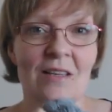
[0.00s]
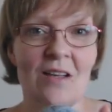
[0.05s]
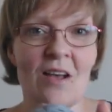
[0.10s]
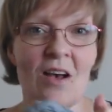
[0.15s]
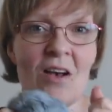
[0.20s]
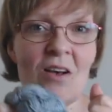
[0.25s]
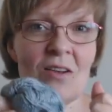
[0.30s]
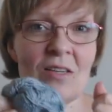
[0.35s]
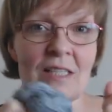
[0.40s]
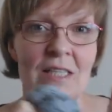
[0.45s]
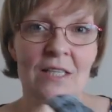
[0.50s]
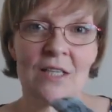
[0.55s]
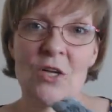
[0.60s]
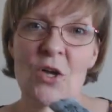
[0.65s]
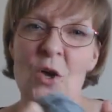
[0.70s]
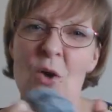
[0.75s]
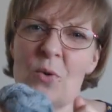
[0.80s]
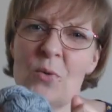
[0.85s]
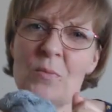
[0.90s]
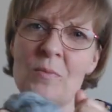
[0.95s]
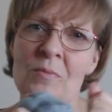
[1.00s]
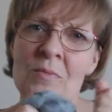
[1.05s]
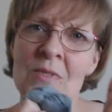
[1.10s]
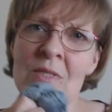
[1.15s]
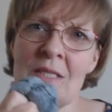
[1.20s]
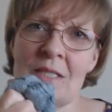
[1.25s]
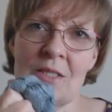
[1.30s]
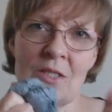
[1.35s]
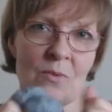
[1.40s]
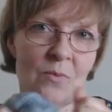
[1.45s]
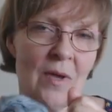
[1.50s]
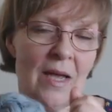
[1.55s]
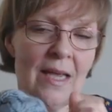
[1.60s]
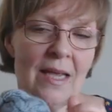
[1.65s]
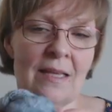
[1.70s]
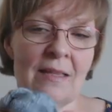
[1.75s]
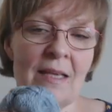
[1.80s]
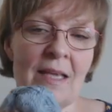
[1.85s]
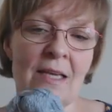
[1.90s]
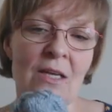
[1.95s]
carded, combed each
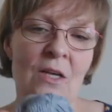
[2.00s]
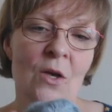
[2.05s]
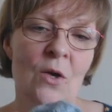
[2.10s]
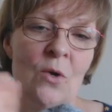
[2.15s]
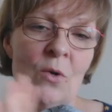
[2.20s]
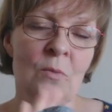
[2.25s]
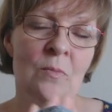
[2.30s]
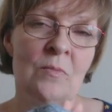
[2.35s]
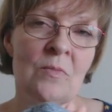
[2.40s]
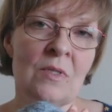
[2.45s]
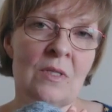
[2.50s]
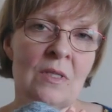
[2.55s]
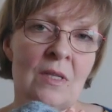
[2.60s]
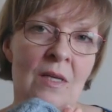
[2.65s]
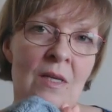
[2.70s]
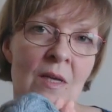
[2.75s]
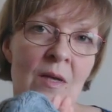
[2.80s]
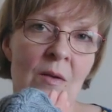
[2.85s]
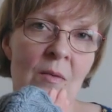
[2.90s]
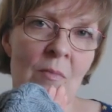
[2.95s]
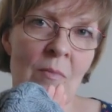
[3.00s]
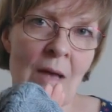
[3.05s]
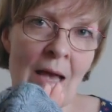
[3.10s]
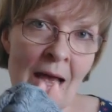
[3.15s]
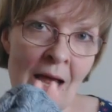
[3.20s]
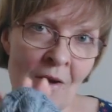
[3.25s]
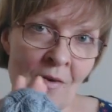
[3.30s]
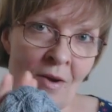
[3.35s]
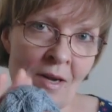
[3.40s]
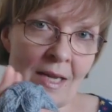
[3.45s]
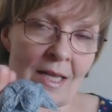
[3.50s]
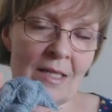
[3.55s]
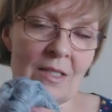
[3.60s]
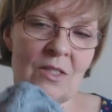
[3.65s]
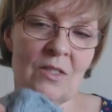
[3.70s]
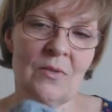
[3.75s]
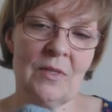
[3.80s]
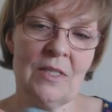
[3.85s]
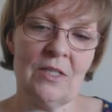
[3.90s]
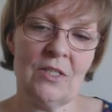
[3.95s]
way, they're combed
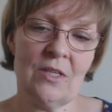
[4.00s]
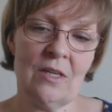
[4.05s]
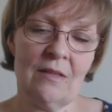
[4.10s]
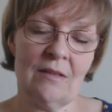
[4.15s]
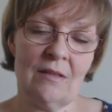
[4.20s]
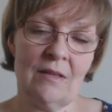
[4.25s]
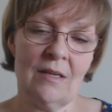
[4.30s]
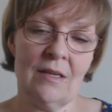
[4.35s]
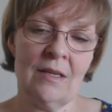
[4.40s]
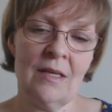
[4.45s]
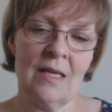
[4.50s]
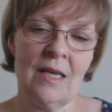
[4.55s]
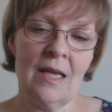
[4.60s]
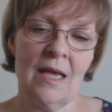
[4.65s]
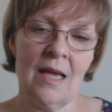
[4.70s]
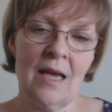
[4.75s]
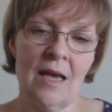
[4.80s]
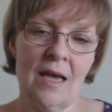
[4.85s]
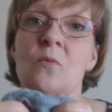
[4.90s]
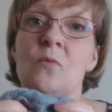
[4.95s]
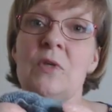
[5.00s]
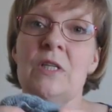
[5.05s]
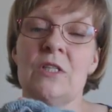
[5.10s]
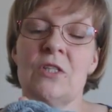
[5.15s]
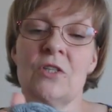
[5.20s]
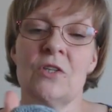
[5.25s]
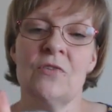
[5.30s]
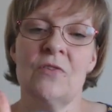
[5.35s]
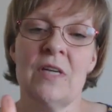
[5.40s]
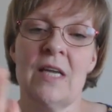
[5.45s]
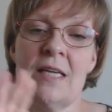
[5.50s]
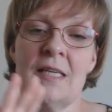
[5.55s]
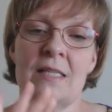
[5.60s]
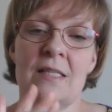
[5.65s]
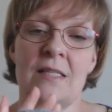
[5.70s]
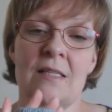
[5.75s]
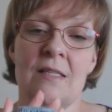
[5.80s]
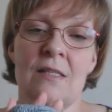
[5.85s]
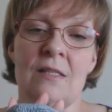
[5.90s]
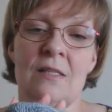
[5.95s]
parallel to each other, which
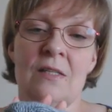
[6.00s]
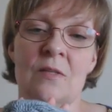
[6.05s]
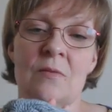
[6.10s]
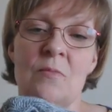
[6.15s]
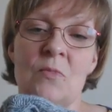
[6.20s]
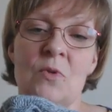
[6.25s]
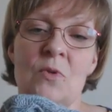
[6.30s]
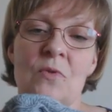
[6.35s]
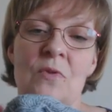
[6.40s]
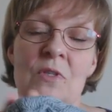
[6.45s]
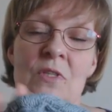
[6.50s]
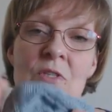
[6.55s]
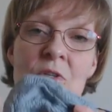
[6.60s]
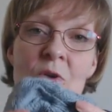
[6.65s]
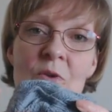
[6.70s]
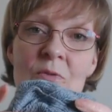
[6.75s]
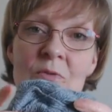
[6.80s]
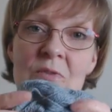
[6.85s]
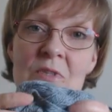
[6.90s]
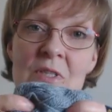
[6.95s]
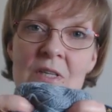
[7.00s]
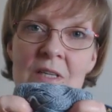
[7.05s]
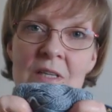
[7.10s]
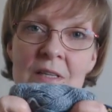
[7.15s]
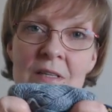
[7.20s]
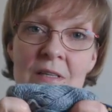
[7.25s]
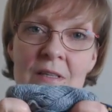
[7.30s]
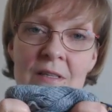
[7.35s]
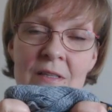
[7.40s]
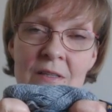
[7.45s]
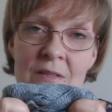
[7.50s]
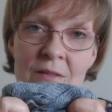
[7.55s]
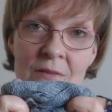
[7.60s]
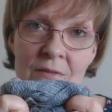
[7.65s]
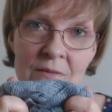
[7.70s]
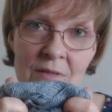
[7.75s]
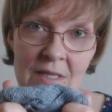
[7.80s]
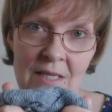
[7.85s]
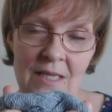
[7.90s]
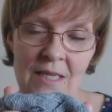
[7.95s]
creates a smoother, softer
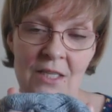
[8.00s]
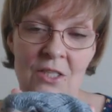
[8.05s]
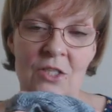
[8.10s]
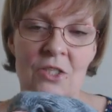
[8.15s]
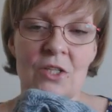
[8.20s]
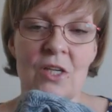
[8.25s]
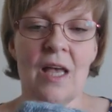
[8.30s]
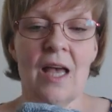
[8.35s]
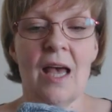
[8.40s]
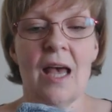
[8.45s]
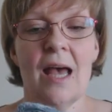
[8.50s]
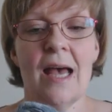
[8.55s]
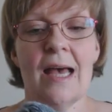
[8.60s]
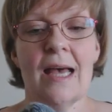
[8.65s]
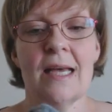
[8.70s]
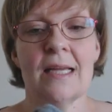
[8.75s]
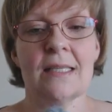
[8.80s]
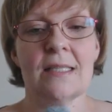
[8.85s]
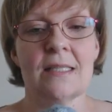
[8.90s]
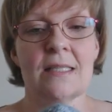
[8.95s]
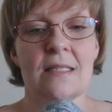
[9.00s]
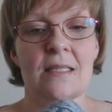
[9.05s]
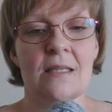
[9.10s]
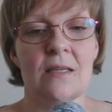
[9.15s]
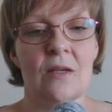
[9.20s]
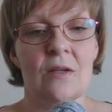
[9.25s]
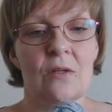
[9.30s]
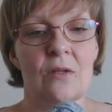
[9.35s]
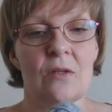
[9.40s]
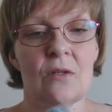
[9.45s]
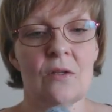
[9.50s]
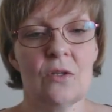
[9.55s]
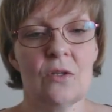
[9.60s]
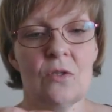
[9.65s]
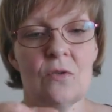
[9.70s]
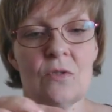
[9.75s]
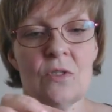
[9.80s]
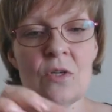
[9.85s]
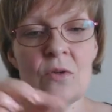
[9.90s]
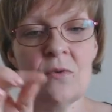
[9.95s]
finish, and
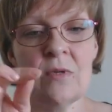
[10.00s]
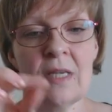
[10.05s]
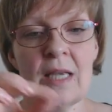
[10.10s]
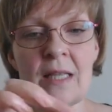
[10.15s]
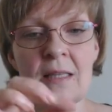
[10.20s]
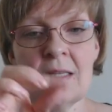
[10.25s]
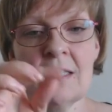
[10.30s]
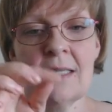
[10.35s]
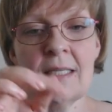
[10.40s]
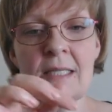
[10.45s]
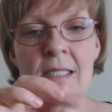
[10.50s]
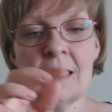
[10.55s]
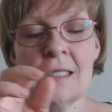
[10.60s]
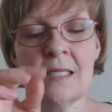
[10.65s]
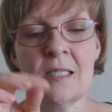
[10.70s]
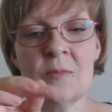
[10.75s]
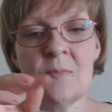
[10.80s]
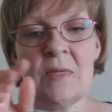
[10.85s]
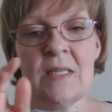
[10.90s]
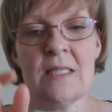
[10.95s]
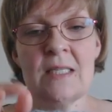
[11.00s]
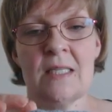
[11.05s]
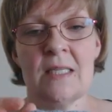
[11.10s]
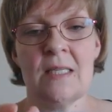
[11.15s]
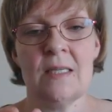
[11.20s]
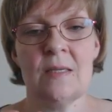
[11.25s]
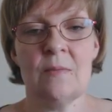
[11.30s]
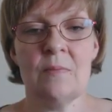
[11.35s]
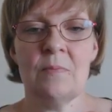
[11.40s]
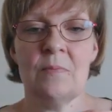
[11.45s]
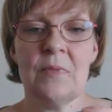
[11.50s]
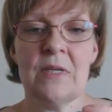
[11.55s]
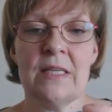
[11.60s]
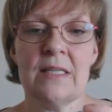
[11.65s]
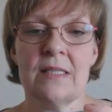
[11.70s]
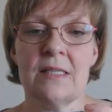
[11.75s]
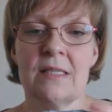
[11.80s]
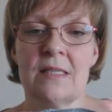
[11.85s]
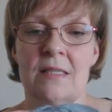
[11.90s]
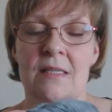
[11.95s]
you don't get the little splitty
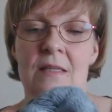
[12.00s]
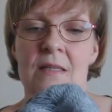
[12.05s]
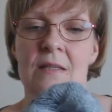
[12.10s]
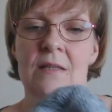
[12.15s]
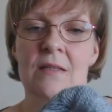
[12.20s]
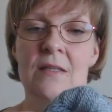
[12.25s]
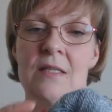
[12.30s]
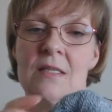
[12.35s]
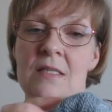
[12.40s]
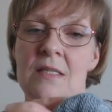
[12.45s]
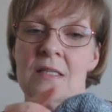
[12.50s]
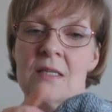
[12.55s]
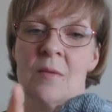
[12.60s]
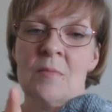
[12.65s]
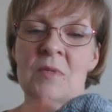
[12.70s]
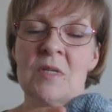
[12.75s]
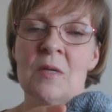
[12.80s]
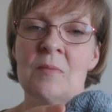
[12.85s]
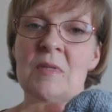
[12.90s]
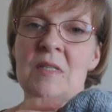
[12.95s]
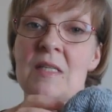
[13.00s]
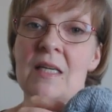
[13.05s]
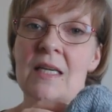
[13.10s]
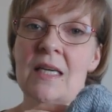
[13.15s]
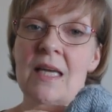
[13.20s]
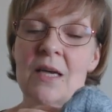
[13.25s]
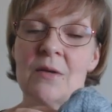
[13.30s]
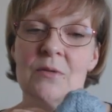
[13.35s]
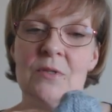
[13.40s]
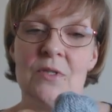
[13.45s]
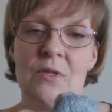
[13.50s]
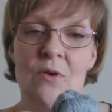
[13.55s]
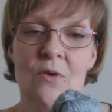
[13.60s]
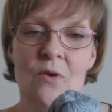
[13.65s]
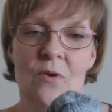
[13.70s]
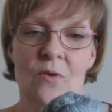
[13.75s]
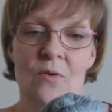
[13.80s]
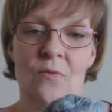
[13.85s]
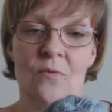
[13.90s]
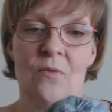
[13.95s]
bits that sometimes stick out
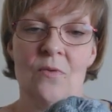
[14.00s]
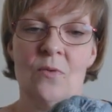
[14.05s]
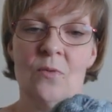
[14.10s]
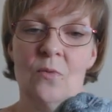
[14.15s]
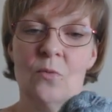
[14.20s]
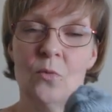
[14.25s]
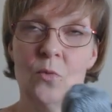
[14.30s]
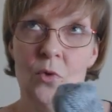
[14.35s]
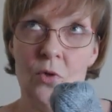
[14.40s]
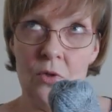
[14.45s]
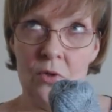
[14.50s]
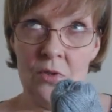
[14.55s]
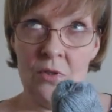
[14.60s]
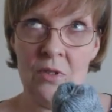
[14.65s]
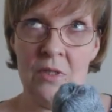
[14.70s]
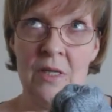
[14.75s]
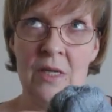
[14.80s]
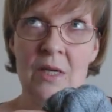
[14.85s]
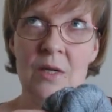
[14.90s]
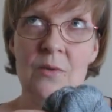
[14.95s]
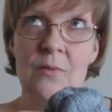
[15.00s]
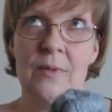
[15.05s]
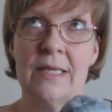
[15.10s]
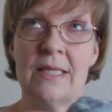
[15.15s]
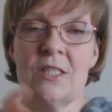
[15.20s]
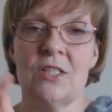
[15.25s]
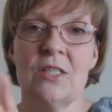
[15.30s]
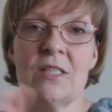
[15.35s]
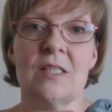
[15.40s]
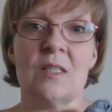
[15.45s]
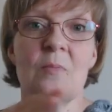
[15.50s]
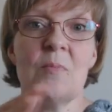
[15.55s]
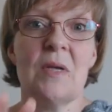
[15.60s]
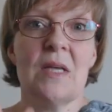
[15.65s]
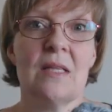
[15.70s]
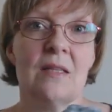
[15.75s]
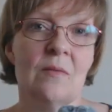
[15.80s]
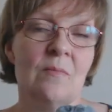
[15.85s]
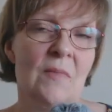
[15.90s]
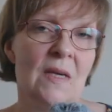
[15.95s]
of wool, which is the
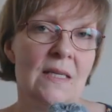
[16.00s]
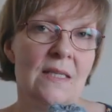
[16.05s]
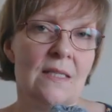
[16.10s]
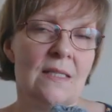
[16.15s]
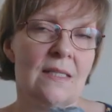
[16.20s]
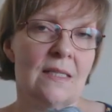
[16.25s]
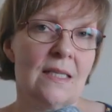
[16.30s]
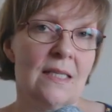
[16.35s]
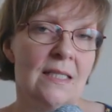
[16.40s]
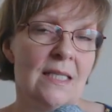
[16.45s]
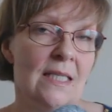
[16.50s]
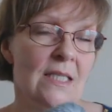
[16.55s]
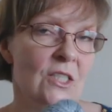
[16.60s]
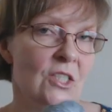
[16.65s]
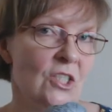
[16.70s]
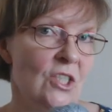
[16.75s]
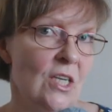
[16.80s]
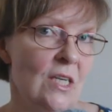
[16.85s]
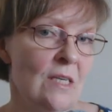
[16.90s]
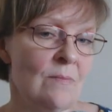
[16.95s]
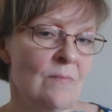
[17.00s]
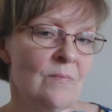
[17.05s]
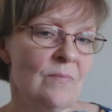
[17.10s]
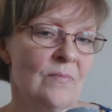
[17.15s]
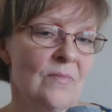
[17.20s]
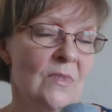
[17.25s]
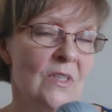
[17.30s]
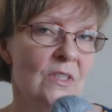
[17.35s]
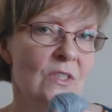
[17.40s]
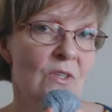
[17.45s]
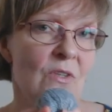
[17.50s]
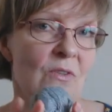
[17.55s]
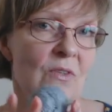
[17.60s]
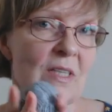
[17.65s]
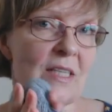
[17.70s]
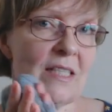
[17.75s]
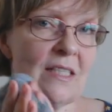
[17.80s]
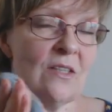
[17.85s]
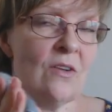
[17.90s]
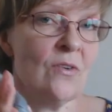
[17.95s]
bit that makes it itchy.
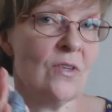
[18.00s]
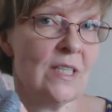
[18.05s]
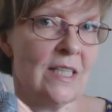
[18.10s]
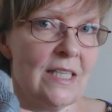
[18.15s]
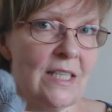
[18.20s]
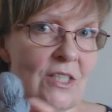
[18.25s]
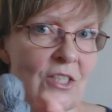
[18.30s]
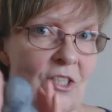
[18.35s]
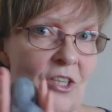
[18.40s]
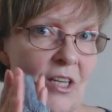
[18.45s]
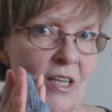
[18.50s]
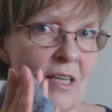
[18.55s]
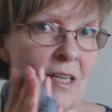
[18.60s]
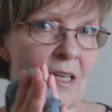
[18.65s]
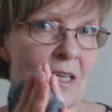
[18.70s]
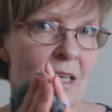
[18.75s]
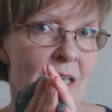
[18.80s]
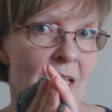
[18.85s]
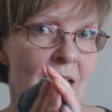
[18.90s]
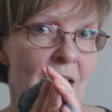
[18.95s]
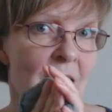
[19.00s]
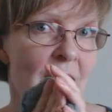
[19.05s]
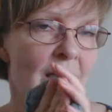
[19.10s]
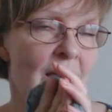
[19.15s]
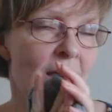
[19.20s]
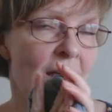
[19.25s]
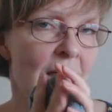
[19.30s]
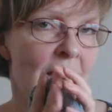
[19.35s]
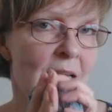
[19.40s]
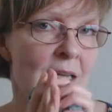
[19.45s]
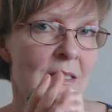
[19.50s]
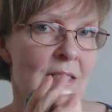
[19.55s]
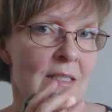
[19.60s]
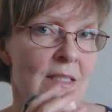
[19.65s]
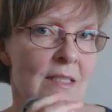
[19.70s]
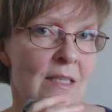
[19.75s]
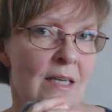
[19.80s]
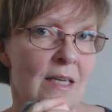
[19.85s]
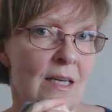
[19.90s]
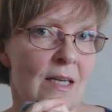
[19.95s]
So it's not itchy,
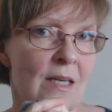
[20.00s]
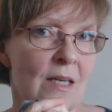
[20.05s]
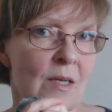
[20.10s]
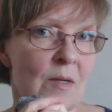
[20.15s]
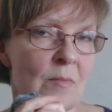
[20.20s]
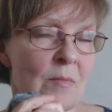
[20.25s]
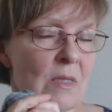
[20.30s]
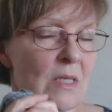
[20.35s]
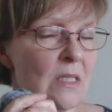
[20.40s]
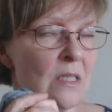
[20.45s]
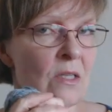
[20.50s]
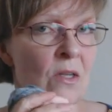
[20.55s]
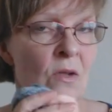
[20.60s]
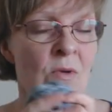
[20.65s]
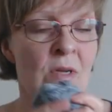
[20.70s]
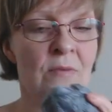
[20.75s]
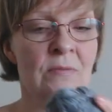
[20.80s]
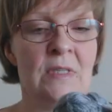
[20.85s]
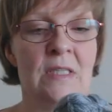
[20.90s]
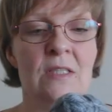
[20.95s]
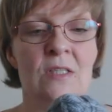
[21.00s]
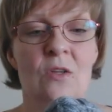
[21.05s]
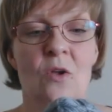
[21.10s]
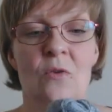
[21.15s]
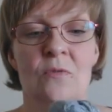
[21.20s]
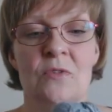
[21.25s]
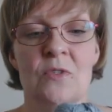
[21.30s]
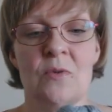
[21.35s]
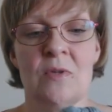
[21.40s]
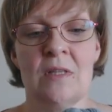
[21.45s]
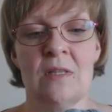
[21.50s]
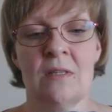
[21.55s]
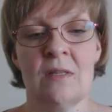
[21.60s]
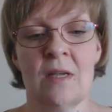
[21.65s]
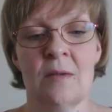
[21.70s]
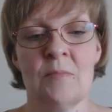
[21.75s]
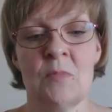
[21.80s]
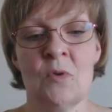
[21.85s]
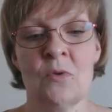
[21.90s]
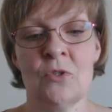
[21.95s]
and it's so lovely and soft. So
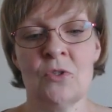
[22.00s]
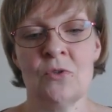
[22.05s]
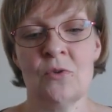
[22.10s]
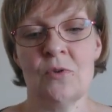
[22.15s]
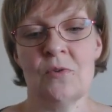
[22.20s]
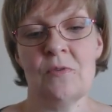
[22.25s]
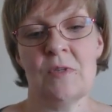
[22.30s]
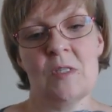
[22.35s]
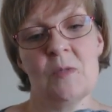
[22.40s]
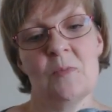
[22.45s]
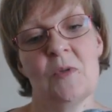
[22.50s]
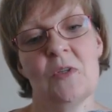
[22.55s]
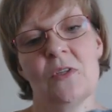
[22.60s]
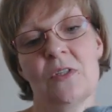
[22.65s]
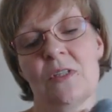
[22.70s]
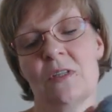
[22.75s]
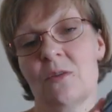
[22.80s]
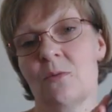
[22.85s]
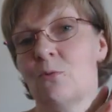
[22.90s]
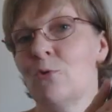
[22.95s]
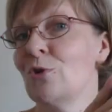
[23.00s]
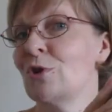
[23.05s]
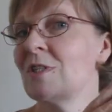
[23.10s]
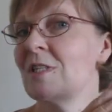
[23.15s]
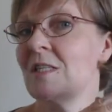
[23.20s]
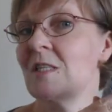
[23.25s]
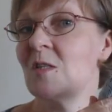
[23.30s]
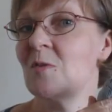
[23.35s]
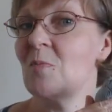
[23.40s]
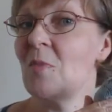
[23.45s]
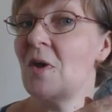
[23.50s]
I'm not sure if it's because it's worsted